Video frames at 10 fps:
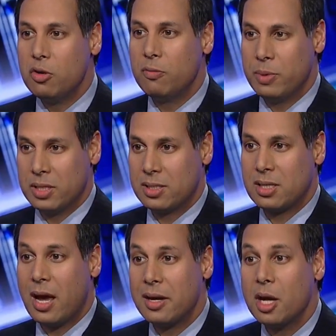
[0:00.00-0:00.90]
you've been
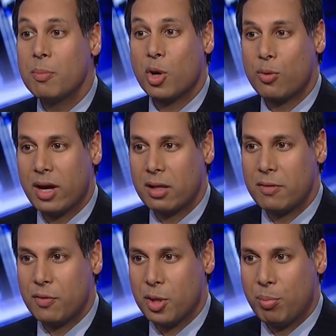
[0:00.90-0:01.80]
signed up
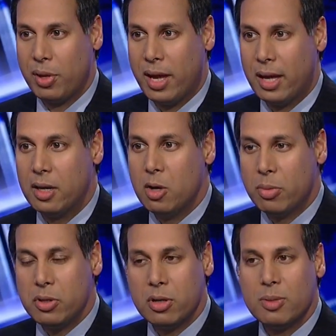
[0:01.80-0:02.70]
correctly for the plan.
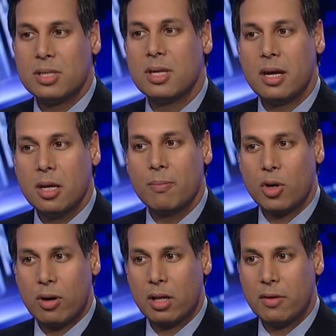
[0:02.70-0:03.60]
But you can be signed up
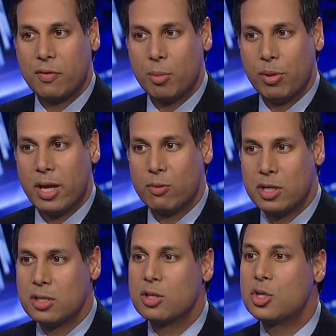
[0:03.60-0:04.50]
correctly for a plan,
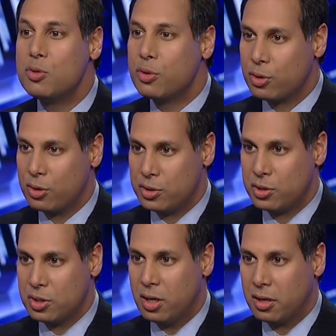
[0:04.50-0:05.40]
which is the 2/3
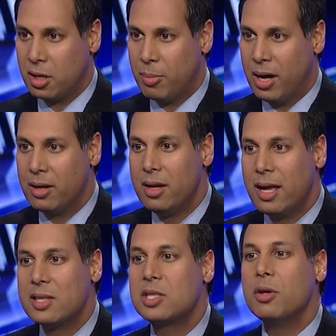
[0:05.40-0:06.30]
you're talking about,
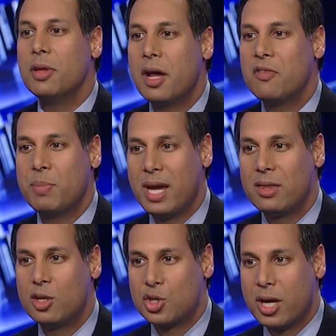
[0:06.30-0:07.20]
and still not have
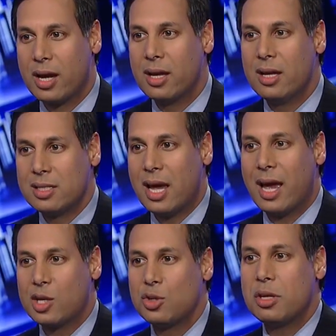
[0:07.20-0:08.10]
paid the check to
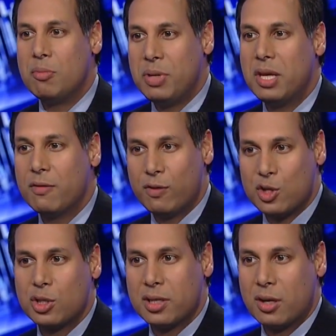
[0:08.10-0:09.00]
actually be
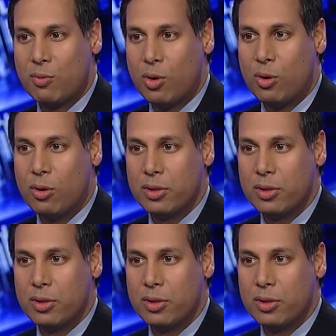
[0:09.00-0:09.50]
officially enrolled.